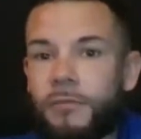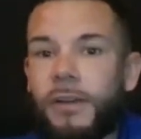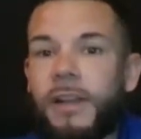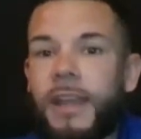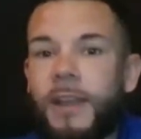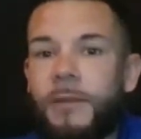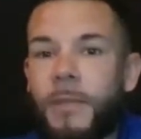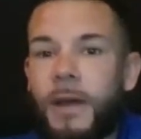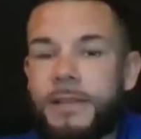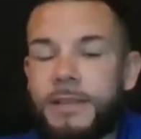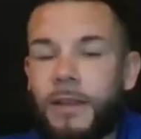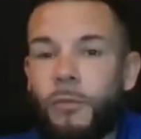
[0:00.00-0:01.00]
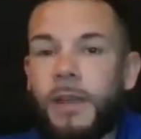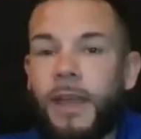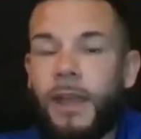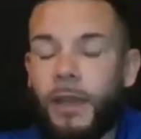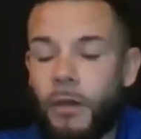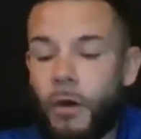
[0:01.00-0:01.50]
Enrique and myself, we
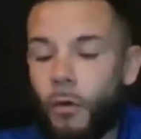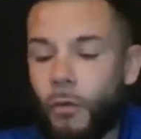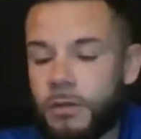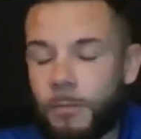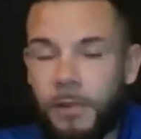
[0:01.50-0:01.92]
can't go to